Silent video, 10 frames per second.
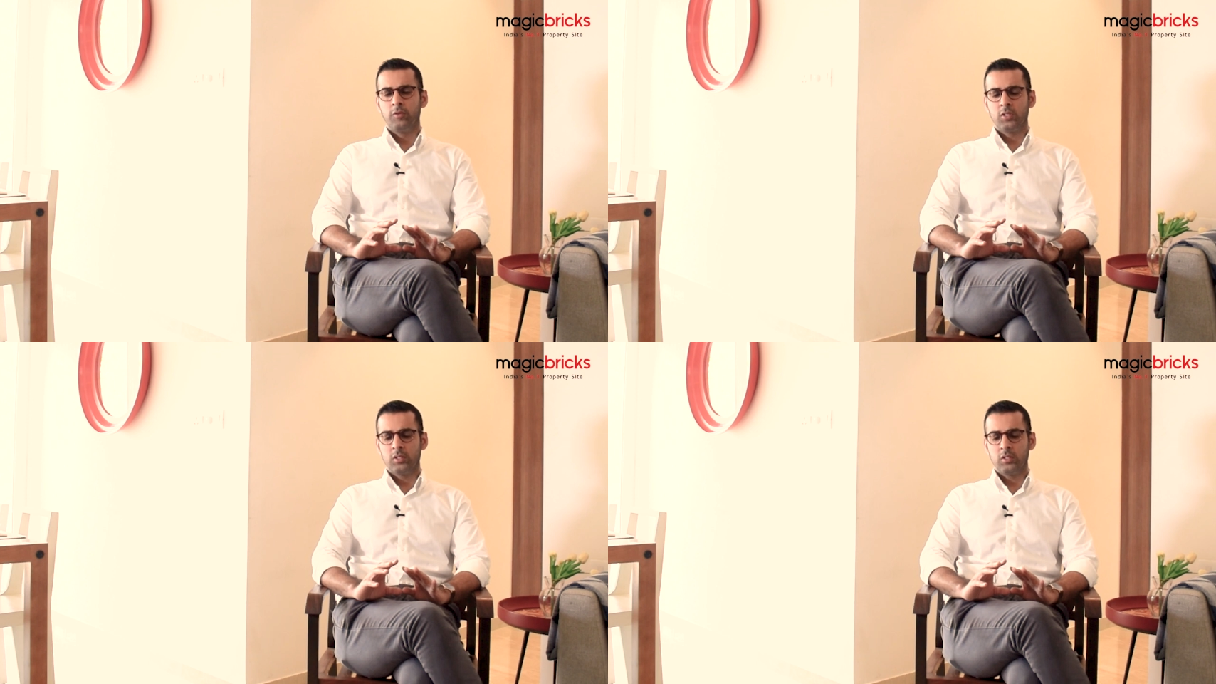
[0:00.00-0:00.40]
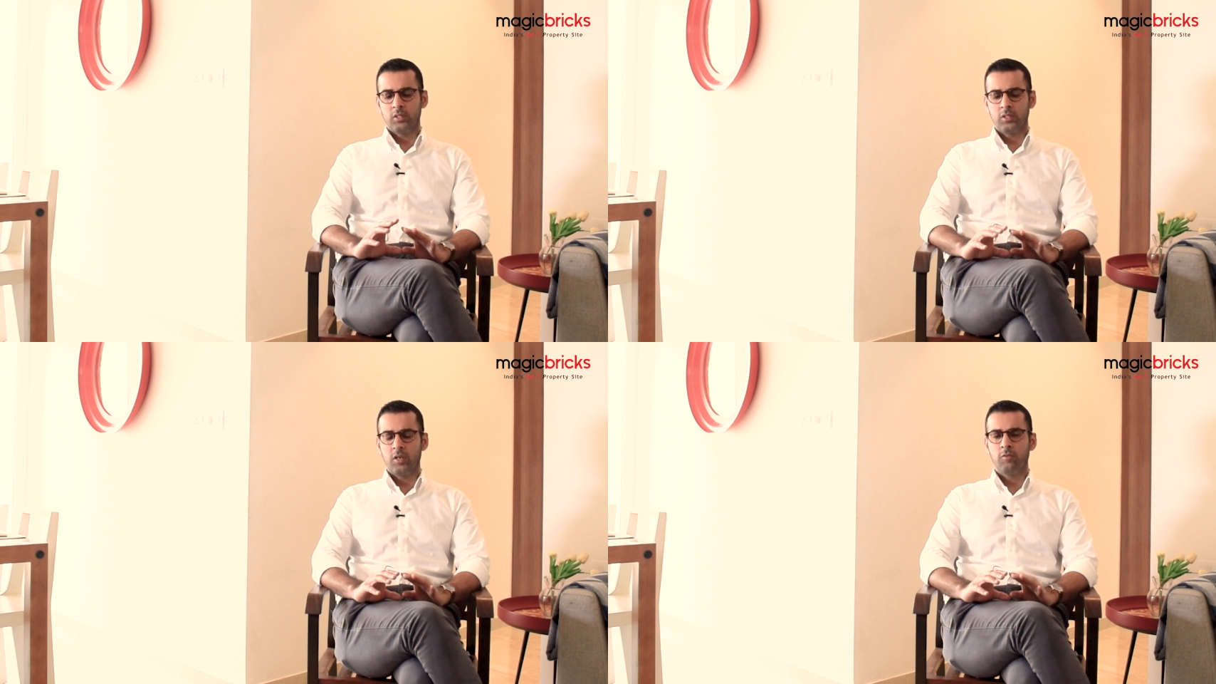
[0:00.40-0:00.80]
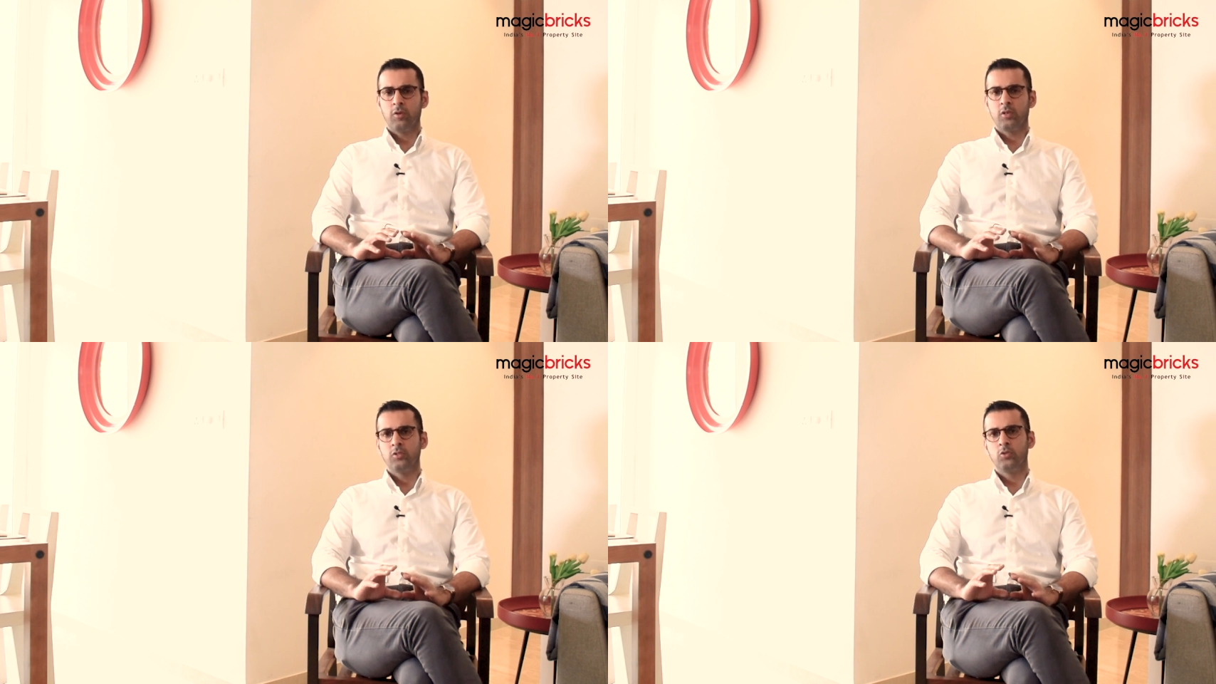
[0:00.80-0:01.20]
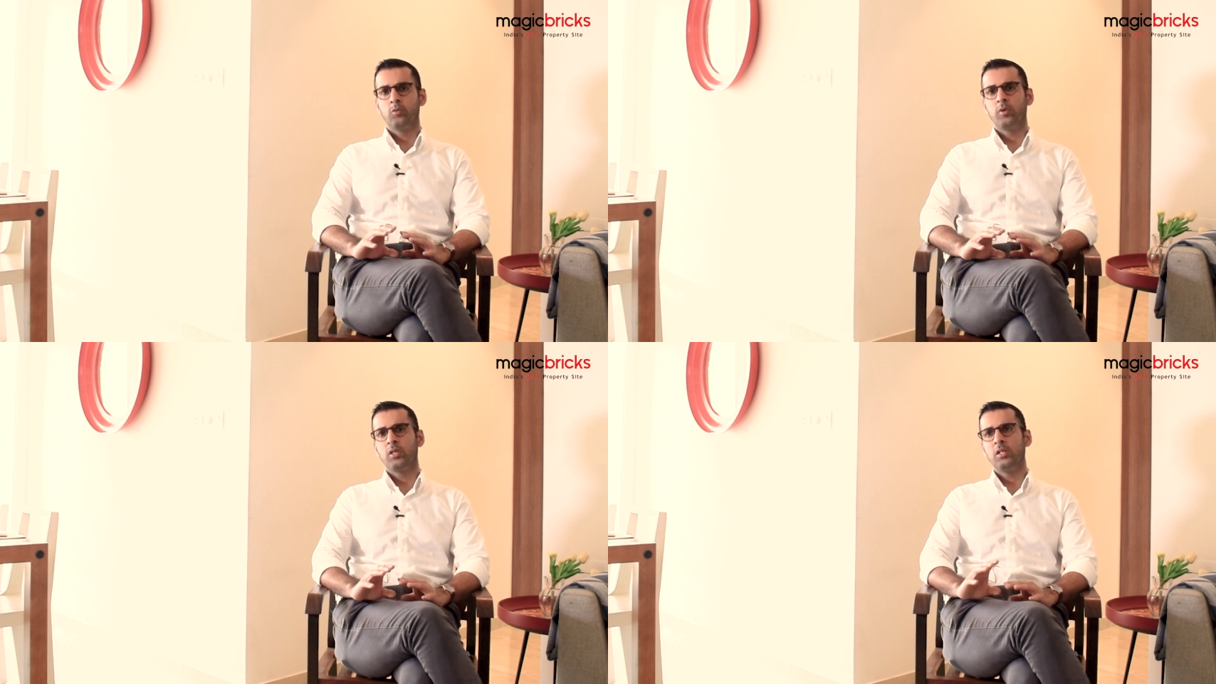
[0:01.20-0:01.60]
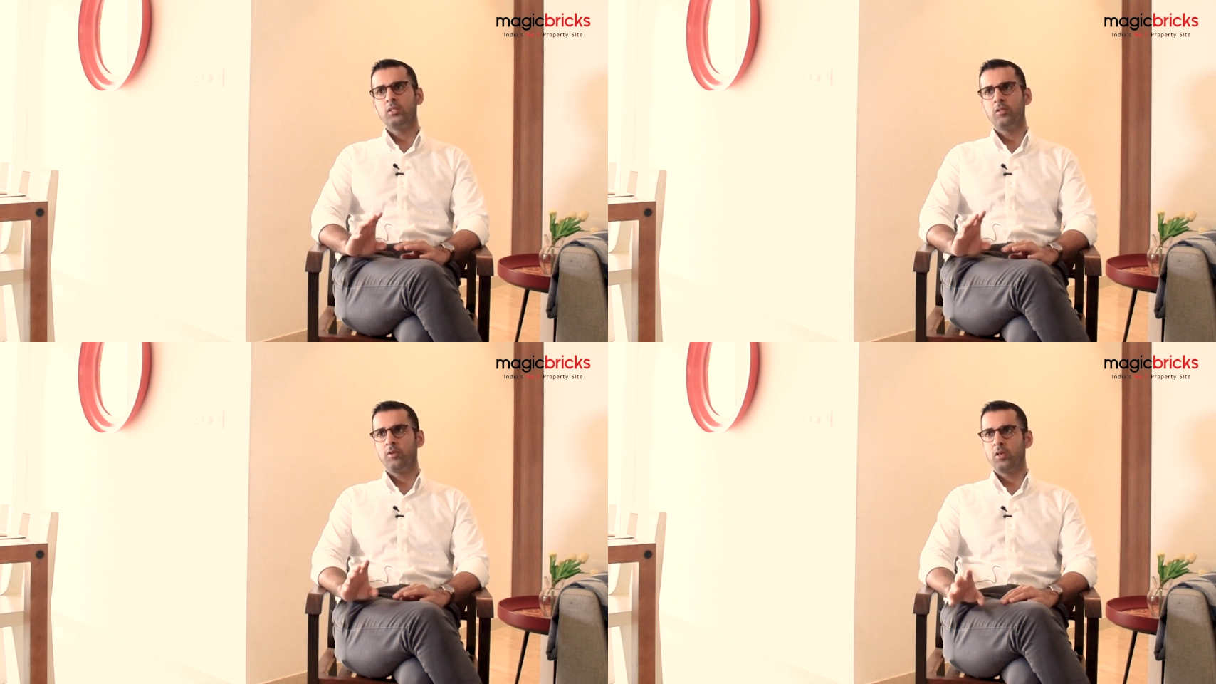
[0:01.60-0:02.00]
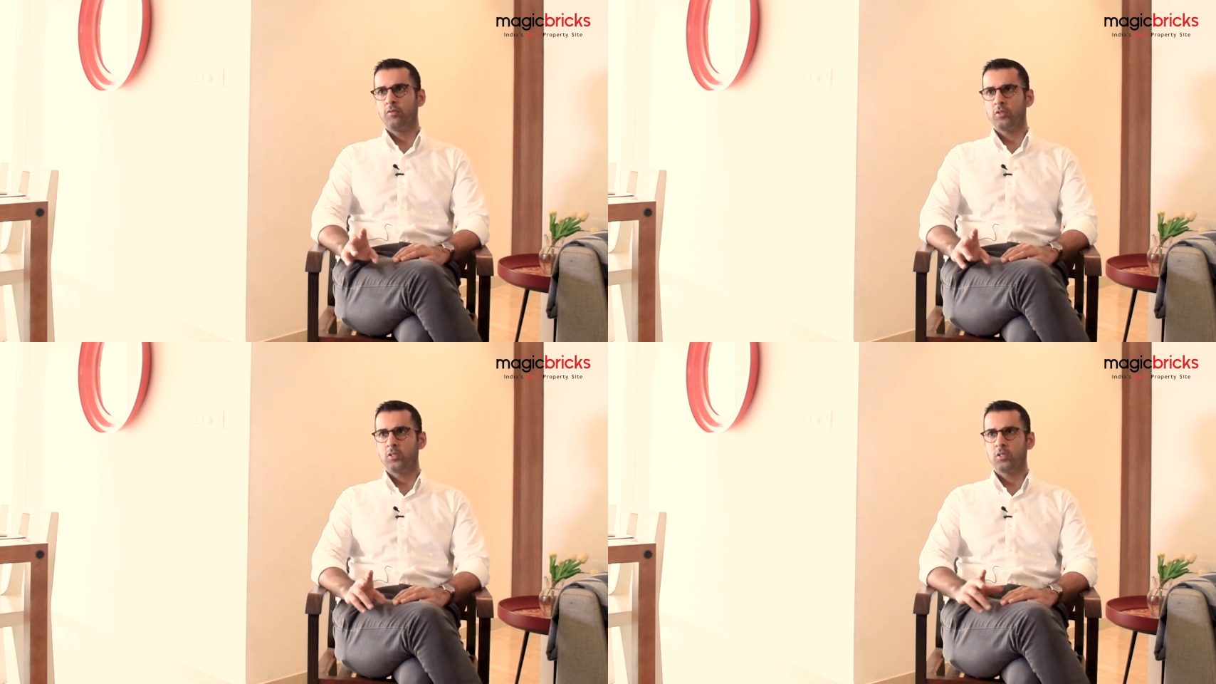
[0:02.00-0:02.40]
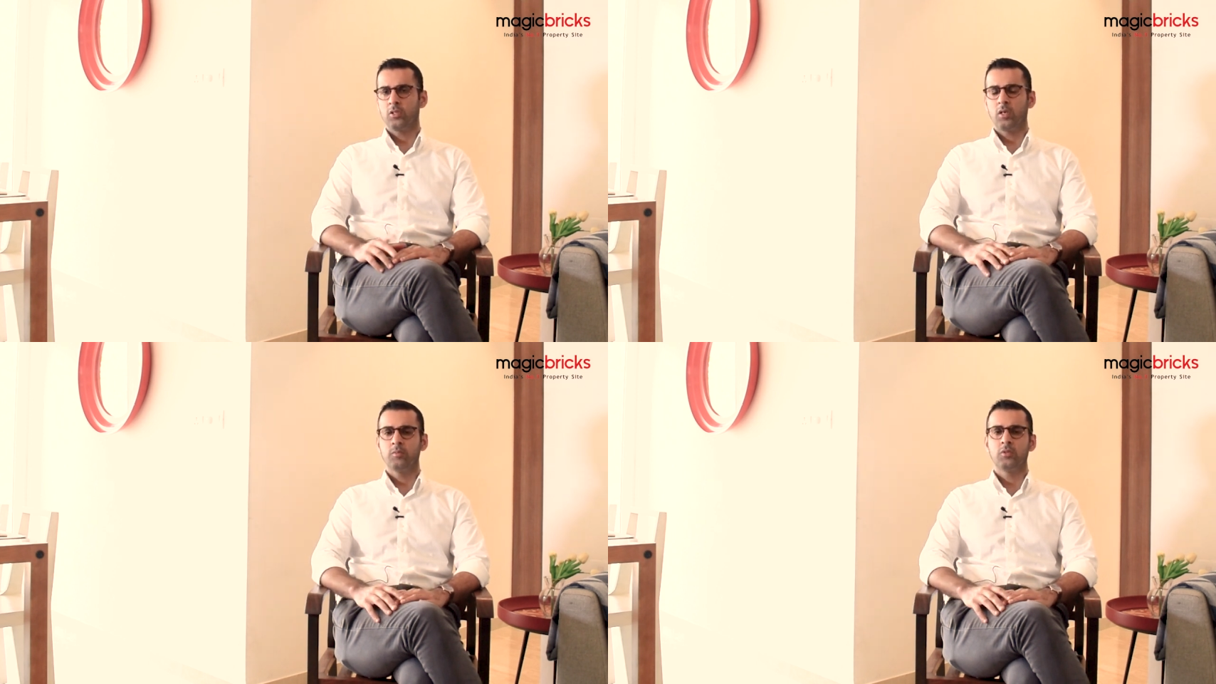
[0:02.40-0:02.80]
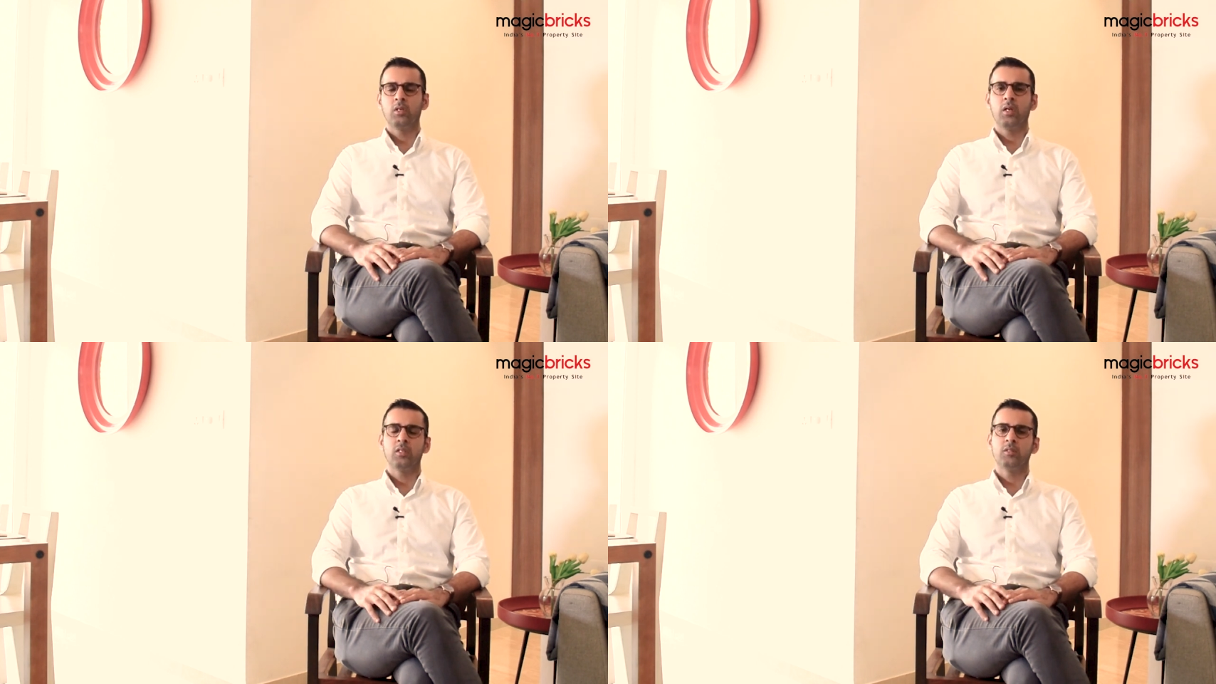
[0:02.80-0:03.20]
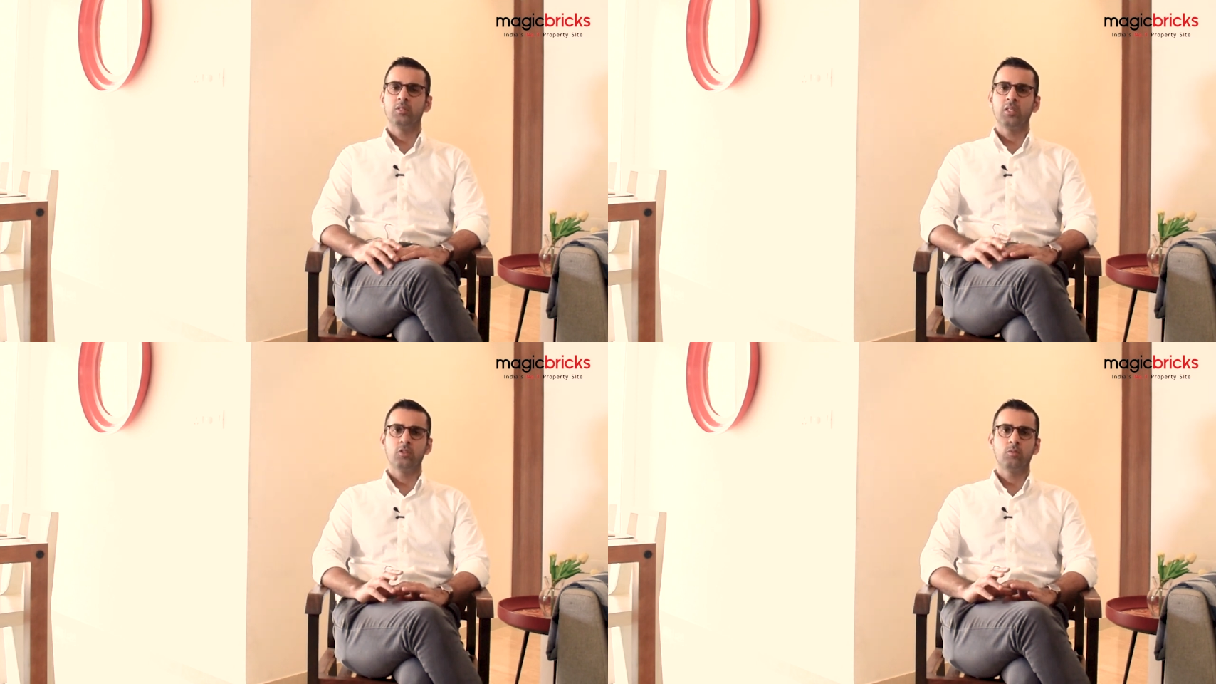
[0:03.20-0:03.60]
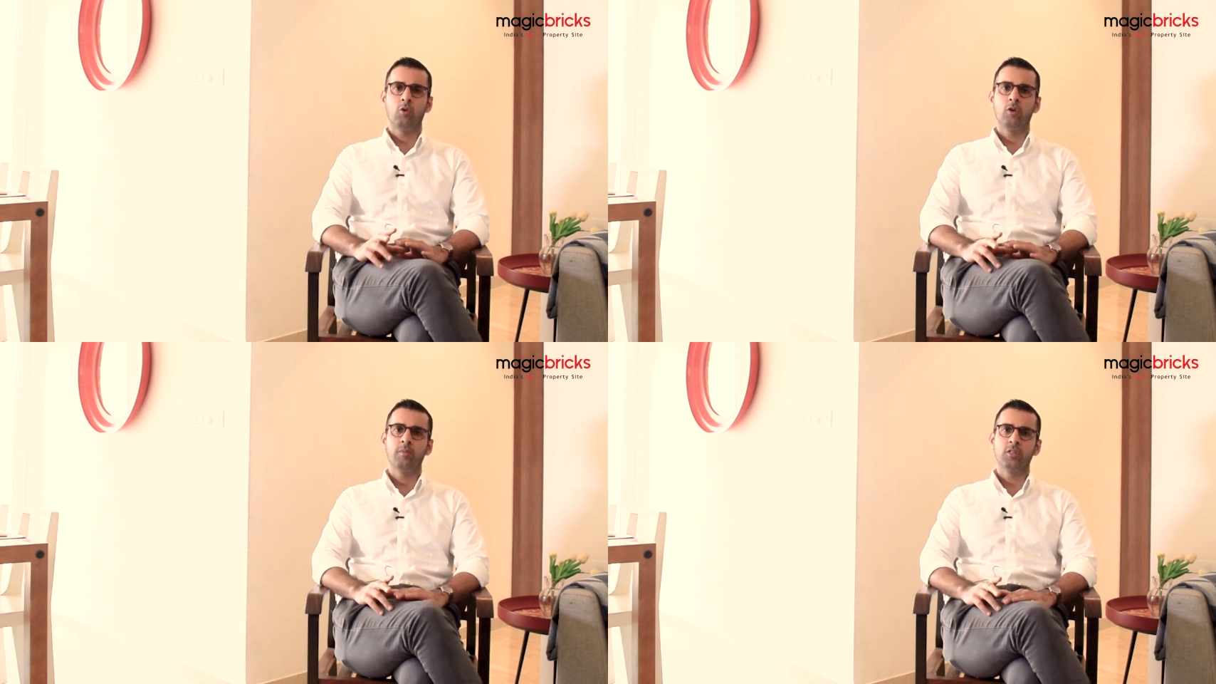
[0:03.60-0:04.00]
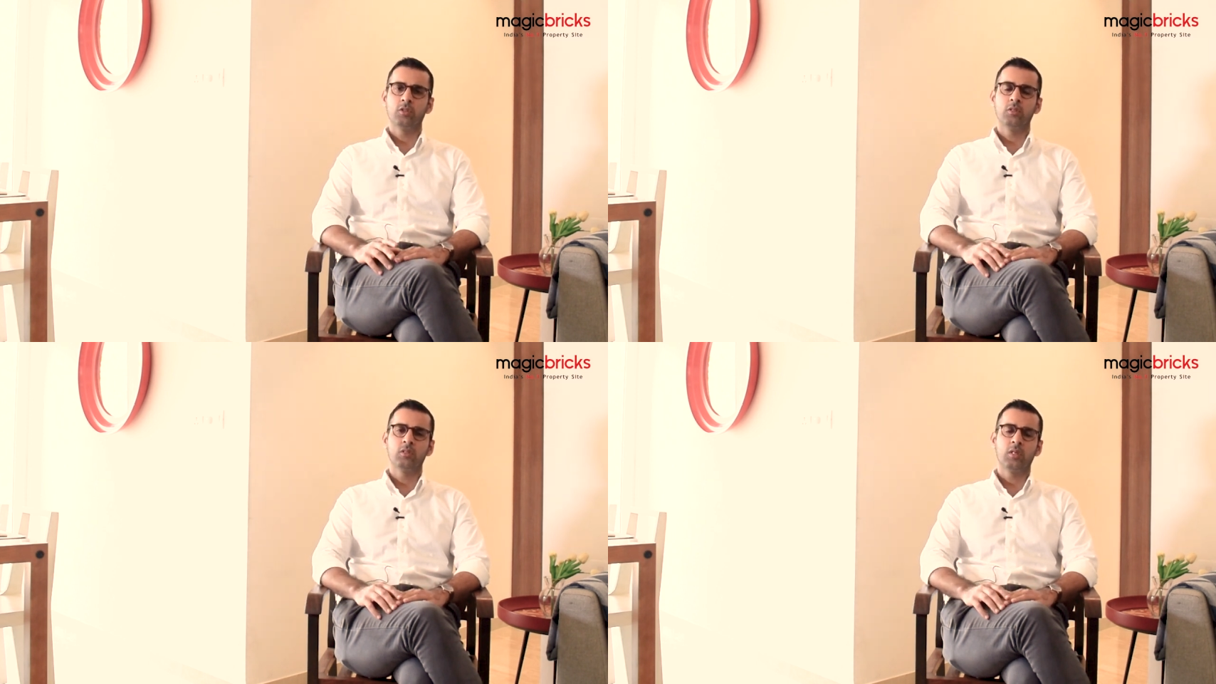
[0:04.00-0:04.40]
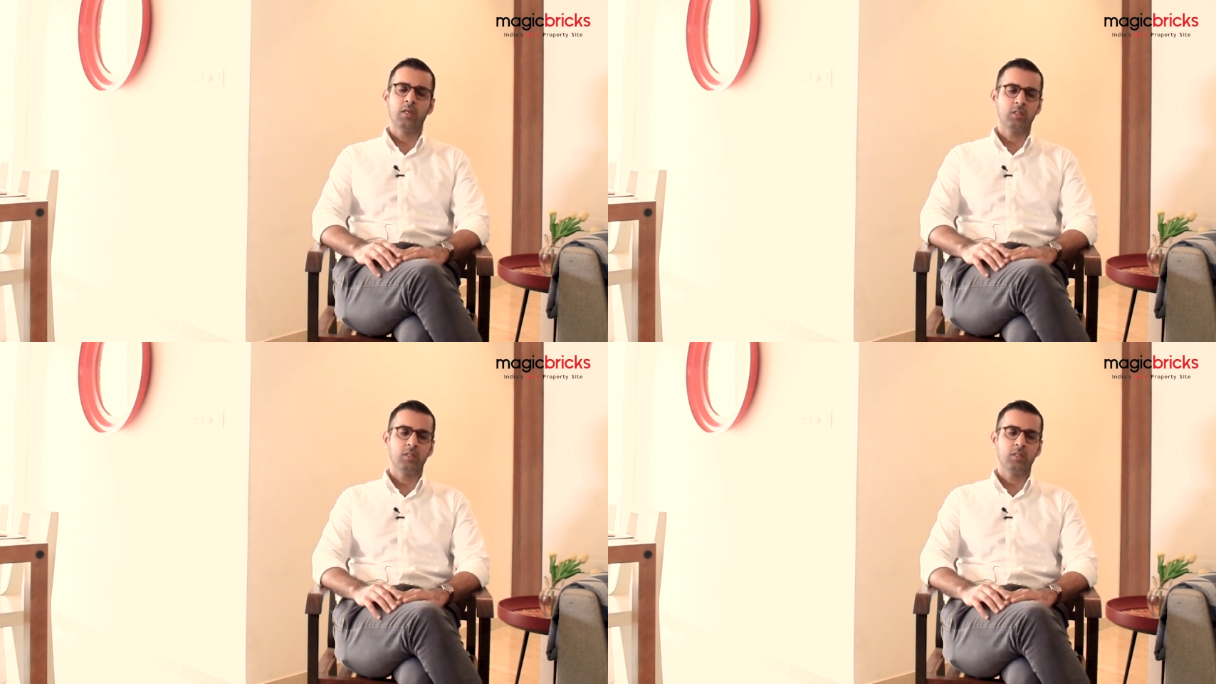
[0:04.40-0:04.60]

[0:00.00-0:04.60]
which can sustain for a consumer till the civic infrastructure comes in, like say small measures like